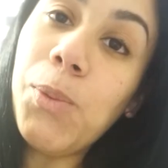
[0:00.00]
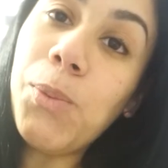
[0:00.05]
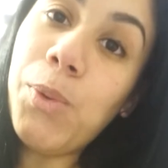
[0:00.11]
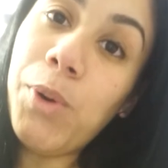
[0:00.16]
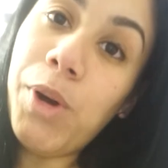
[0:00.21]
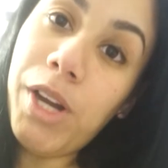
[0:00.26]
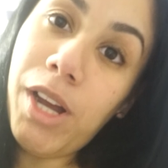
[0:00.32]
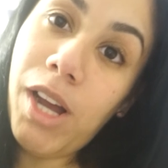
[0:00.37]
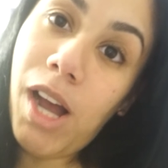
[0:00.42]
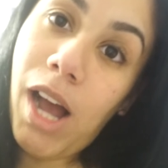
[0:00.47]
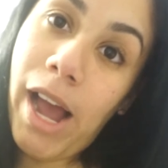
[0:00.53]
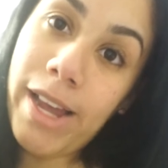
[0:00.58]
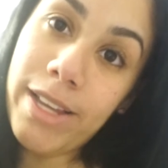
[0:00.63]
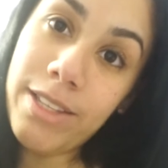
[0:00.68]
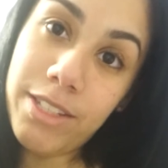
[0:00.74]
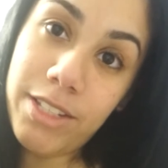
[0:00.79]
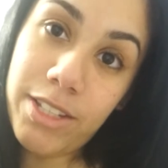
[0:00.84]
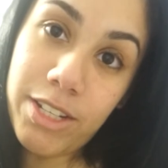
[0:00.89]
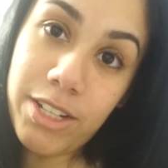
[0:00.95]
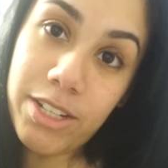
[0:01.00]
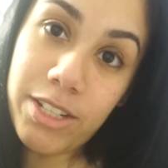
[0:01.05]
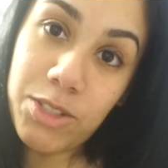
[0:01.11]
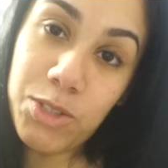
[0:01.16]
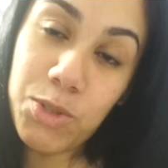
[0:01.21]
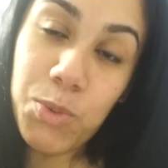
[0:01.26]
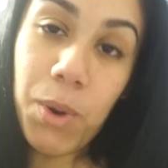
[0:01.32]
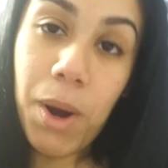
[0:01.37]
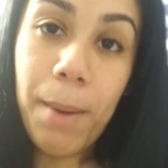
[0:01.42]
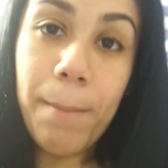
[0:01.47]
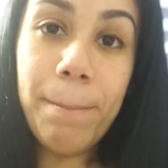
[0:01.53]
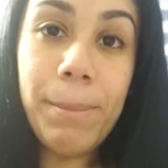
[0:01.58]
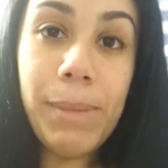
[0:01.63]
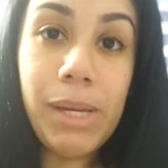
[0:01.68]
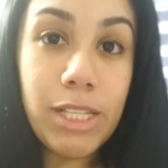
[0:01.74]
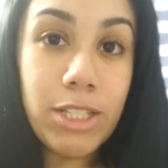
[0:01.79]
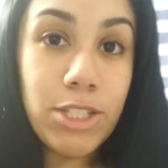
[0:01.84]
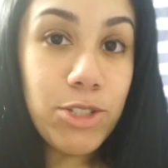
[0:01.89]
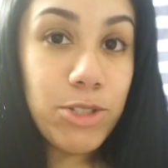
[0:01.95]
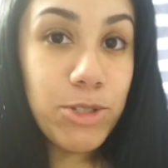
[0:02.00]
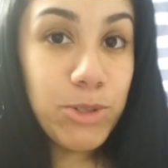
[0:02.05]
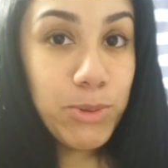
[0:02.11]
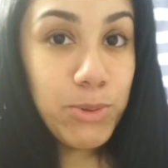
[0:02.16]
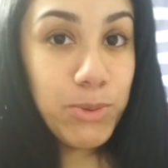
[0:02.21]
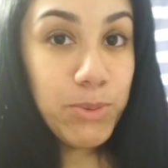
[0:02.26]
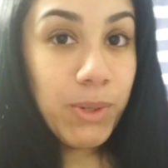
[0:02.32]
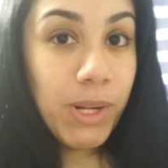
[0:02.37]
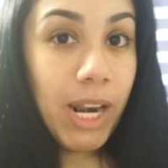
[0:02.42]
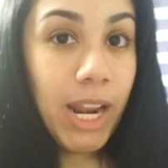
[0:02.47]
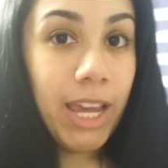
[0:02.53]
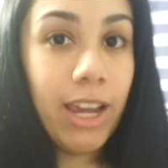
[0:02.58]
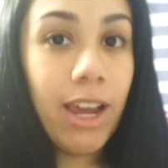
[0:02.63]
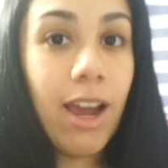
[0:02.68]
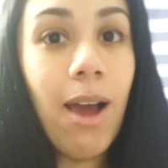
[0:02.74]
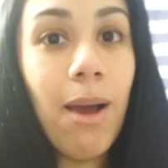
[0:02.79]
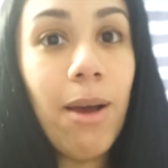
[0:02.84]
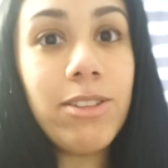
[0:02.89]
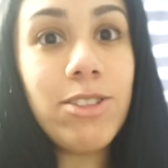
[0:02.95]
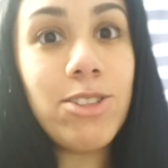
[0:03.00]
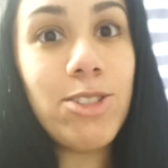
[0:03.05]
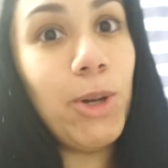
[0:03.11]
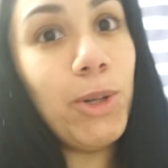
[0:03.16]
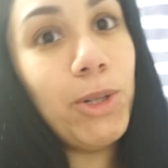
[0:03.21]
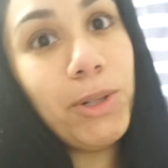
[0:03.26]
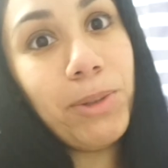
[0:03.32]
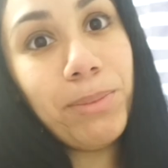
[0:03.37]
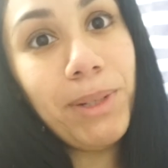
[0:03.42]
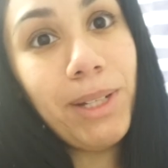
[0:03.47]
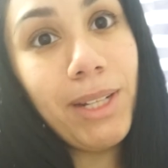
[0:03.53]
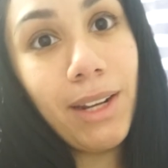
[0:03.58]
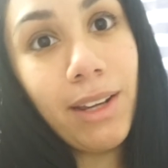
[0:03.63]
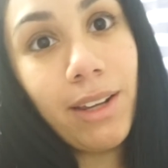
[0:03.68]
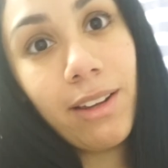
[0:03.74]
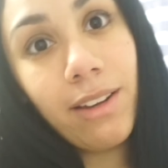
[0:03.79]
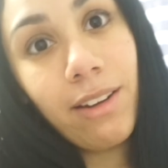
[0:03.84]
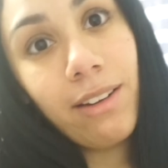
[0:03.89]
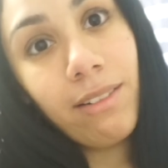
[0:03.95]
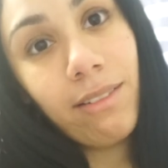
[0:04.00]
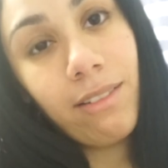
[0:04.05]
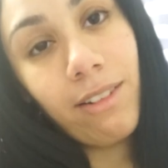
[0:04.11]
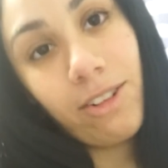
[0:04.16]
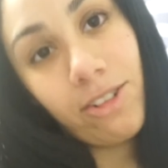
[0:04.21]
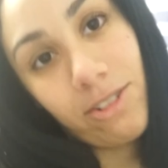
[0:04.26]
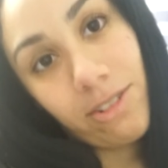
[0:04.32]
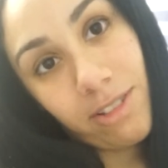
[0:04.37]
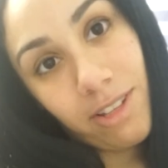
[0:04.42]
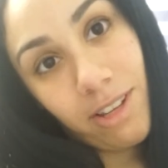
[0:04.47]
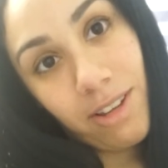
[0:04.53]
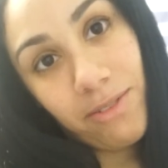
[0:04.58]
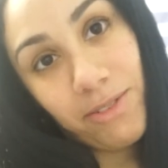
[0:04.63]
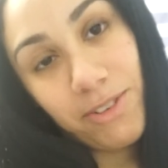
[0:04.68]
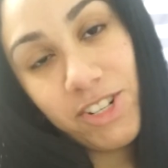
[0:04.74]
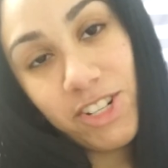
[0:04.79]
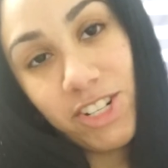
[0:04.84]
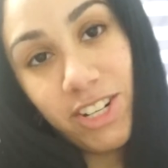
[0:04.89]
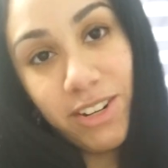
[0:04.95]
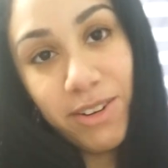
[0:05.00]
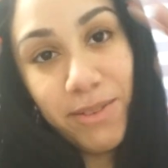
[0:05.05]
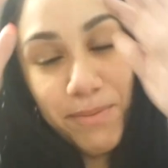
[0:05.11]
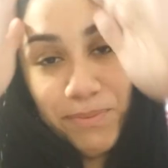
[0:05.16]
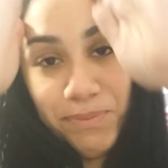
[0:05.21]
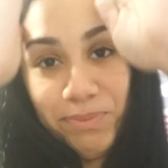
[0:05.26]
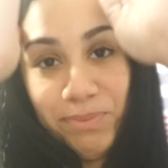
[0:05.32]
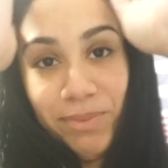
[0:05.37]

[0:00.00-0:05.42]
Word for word: what ideas you want me to do, like solo me, like girl stuff and shit.